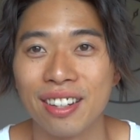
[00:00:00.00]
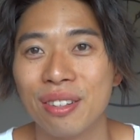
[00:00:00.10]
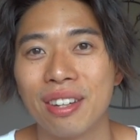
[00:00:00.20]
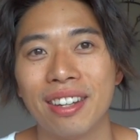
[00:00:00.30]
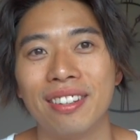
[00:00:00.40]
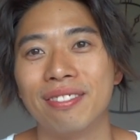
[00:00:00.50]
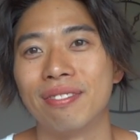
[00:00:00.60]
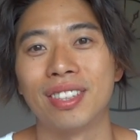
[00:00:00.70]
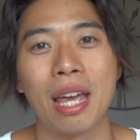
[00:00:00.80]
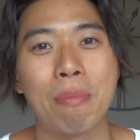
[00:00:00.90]
You can
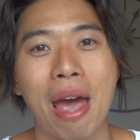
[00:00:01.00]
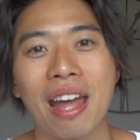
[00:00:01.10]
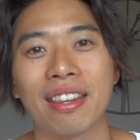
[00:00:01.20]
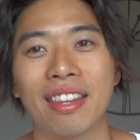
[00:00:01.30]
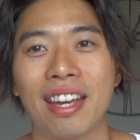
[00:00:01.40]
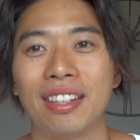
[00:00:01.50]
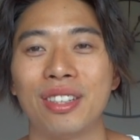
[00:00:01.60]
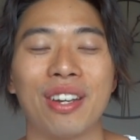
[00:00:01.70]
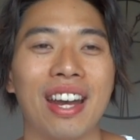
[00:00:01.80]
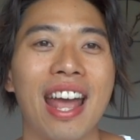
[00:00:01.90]
say bad
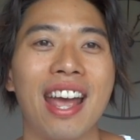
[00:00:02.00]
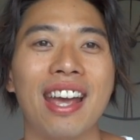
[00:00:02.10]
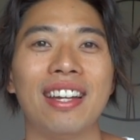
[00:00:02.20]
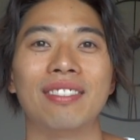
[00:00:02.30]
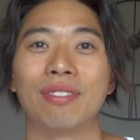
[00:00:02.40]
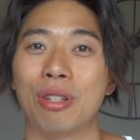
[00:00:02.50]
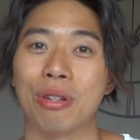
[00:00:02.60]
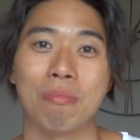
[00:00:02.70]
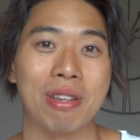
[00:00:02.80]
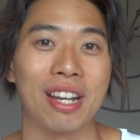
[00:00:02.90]
things, you can hate, you
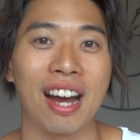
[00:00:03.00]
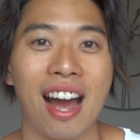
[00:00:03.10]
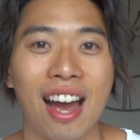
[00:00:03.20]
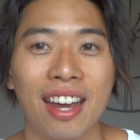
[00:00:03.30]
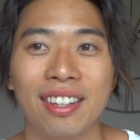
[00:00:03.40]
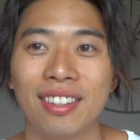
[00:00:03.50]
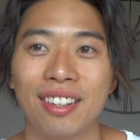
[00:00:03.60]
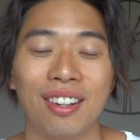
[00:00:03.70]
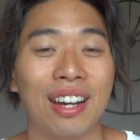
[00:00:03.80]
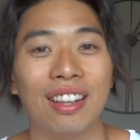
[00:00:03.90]
can be kind.
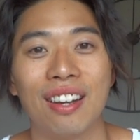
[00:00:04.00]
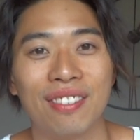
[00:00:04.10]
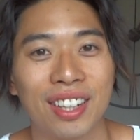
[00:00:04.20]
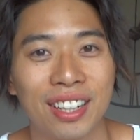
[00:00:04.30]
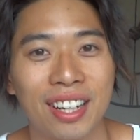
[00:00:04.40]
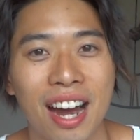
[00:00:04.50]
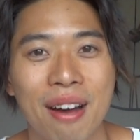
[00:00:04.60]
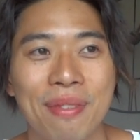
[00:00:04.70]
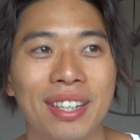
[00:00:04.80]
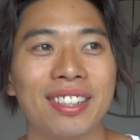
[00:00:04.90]
You know, I love the good
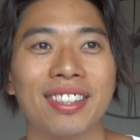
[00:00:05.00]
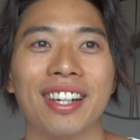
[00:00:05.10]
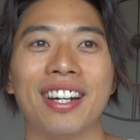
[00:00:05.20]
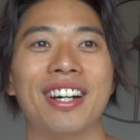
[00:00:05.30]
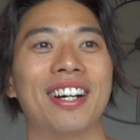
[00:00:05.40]
comments,